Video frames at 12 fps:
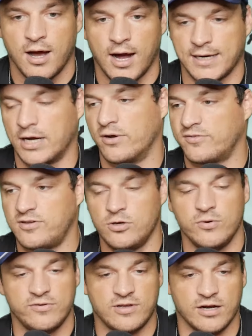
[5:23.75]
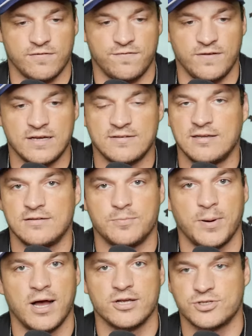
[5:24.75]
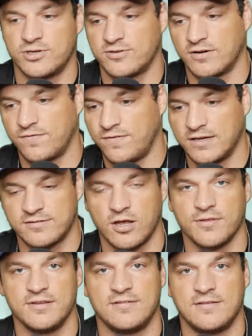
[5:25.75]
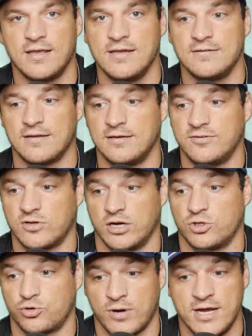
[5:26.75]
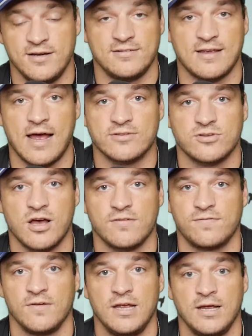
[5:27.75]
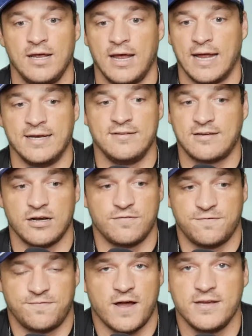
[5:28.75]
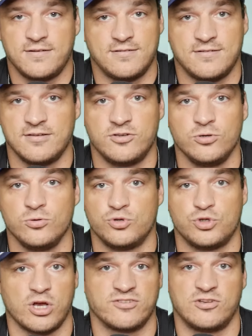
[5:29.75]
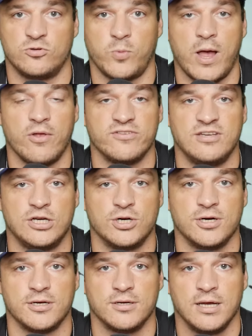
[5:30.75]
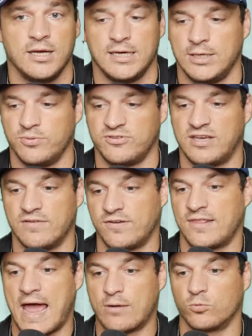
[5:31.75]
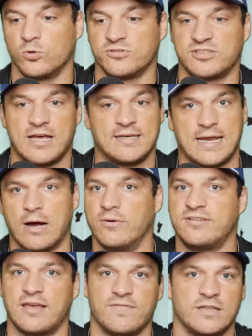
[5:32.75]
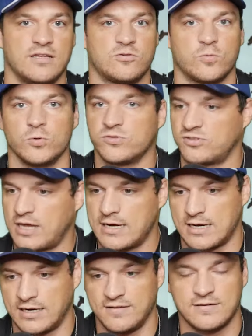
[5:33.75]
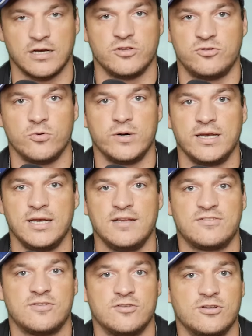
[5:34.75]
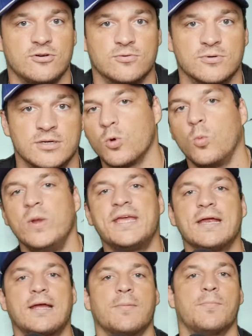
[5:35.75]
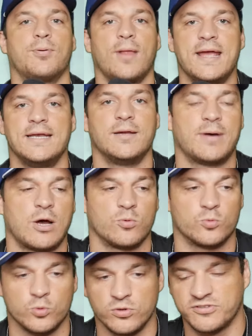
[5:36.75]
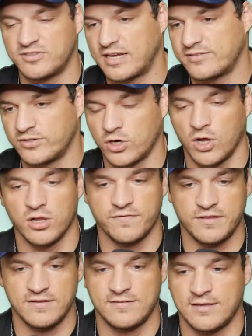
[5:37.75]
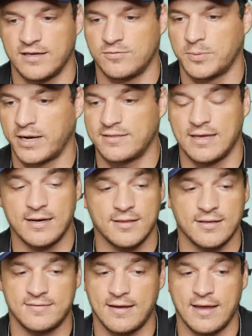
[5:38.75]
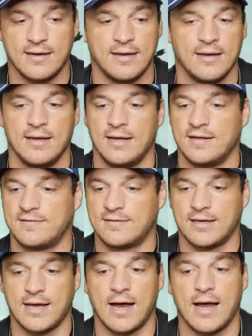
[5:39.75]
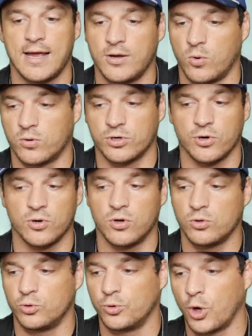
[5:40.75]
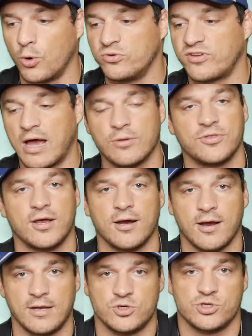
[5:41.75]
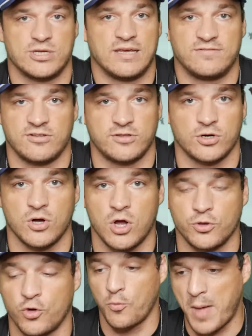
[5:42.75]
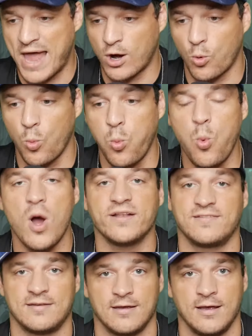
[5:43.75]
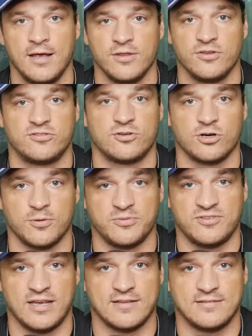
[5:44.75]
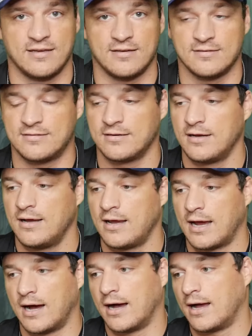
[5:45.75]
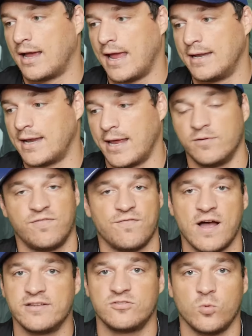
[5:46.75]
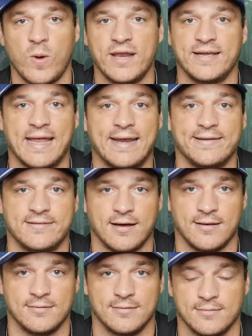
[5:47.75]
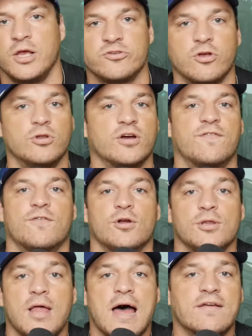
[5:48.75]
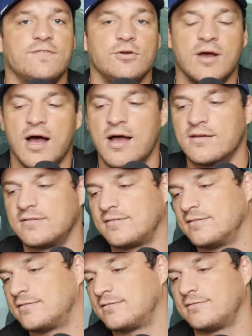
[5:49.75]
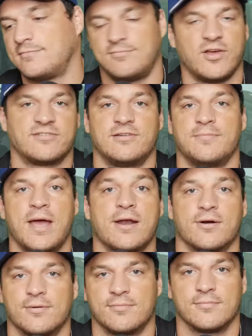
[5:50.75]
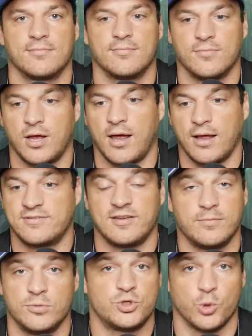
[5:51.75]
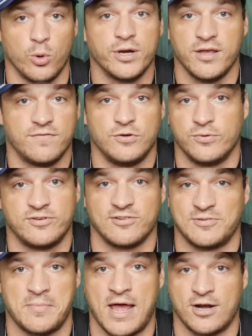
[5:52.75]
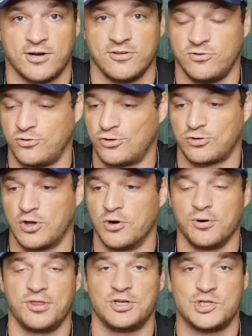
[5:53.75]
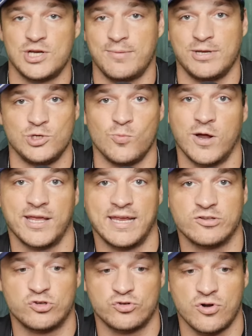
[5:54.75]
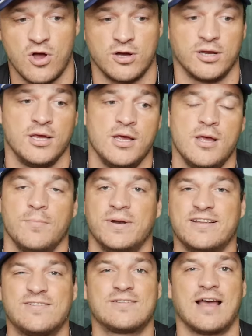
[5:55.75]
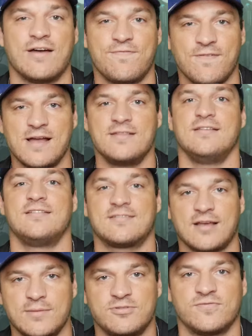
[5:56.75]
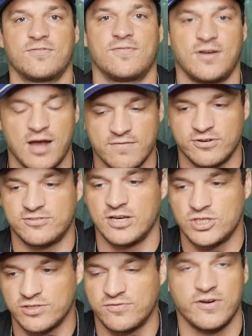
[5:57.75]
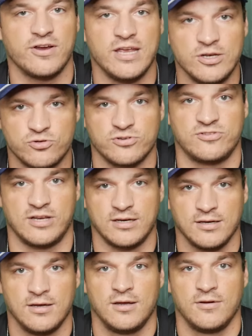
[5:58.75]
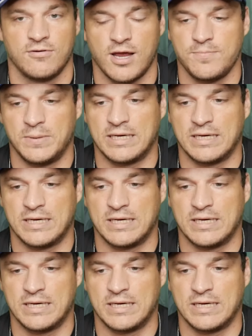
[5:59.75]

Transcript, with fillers: I guarantee you he's going to fix his posture. He's going to fix all these things and he's going to train his ass off and he's going to fight to do just as well as he could. He was given that rule set. Now he's given this rule set and he's going to do what he needs to do we can complain about rule sets and all of these things, but at the end of the day, it's the guy or girl who goes out there and just gives it their all, matter what the circumstance is, uh, and and finds a way to get it done. So look, for a lot of you guys, this doesn't matter. Uh, I'd say majority of you, it doesn't matter because you just go to the gym and you want to get strong. But it's I find these types of conversations very interesting, right?